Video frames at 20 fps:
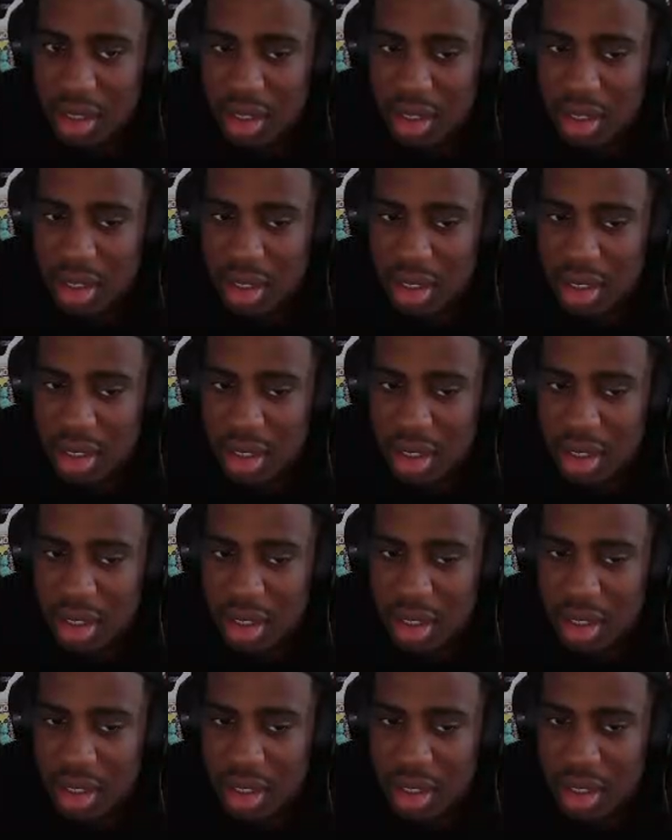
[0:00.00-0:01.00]

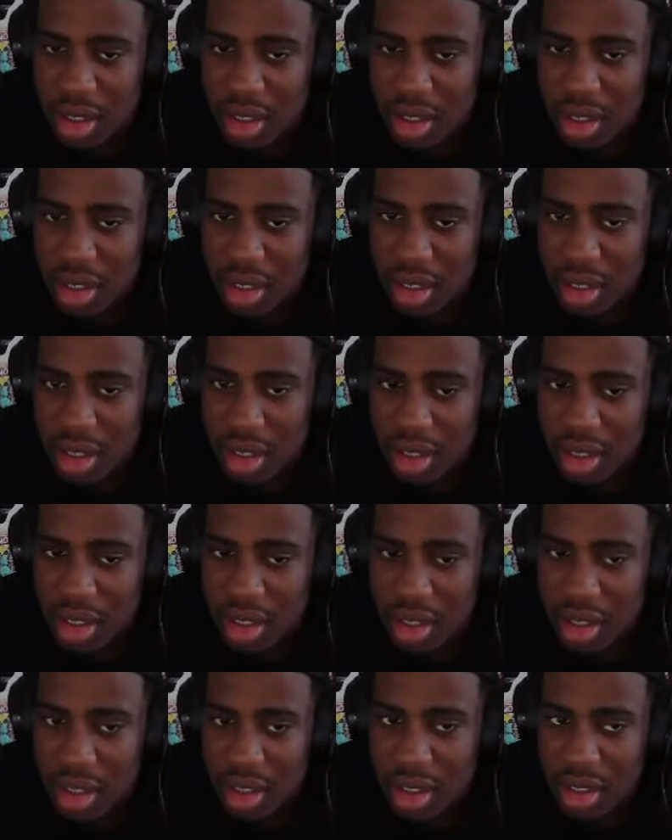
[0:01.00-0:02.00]

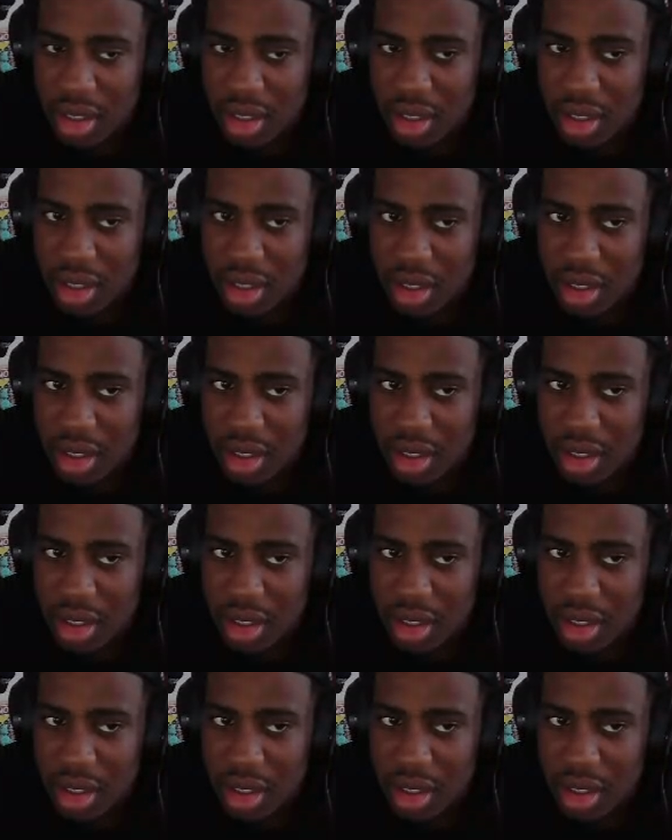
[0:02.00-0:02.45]
(not speaking)